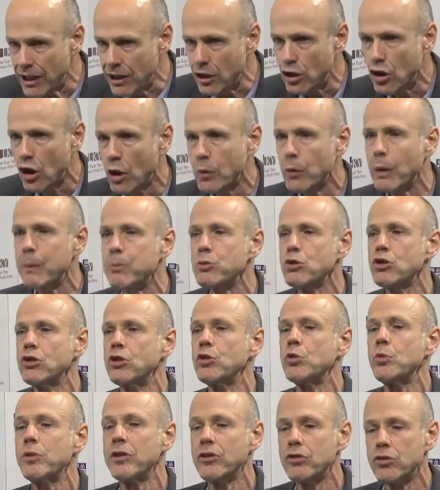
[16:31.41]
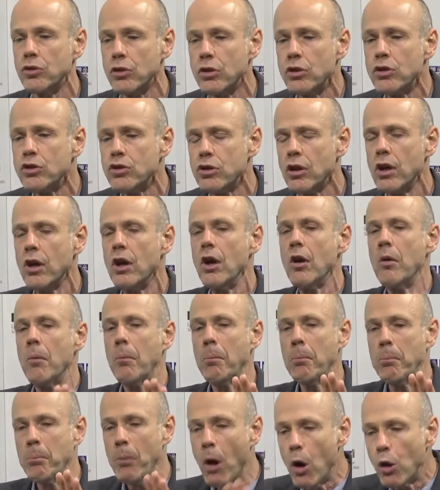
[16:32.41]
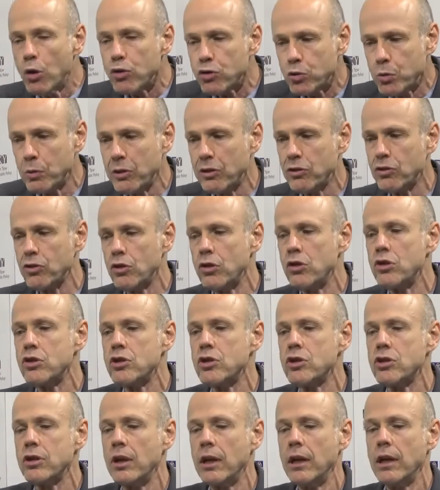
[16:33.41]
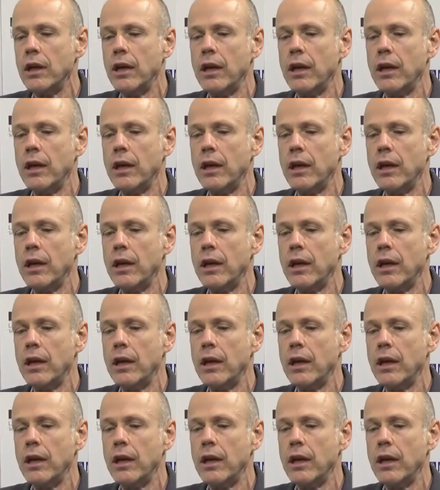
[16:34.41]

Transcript: in corruption research. Most research